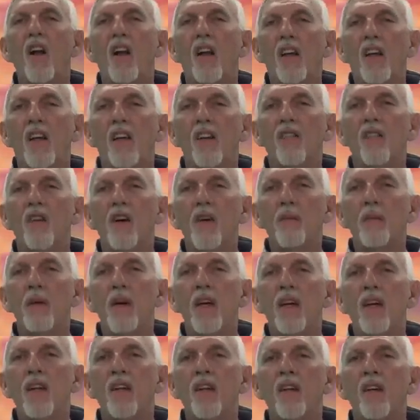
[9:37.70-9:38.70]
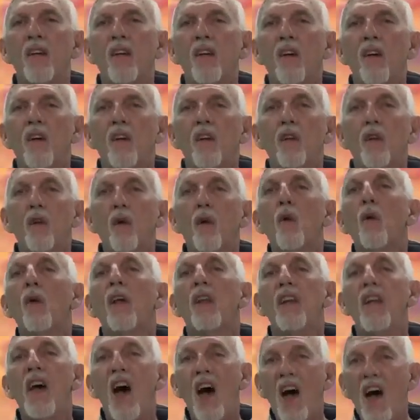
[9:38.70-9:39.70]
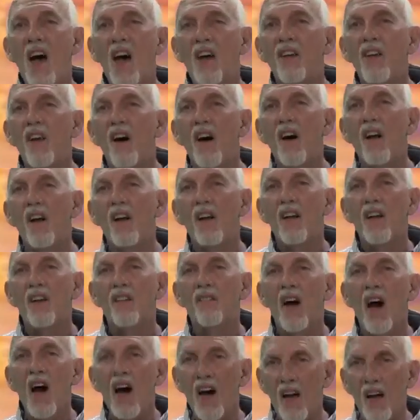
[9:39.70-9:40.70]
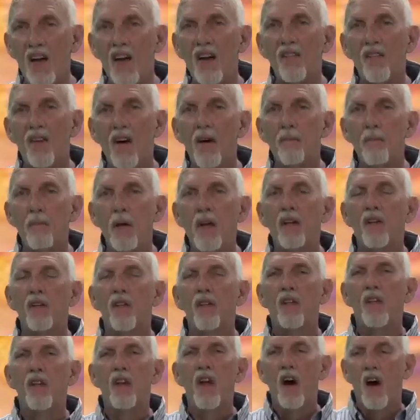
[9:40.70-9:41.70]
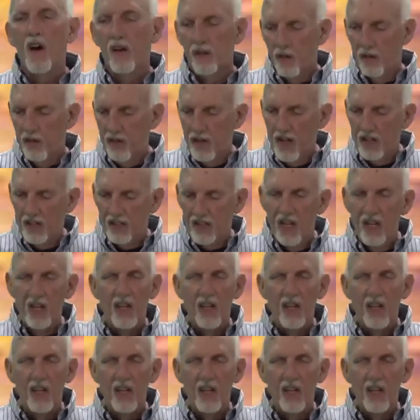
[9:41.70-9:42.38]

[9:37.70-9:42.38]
live, amen? You're going to die and not live. I have, I've been to the doctor and they say,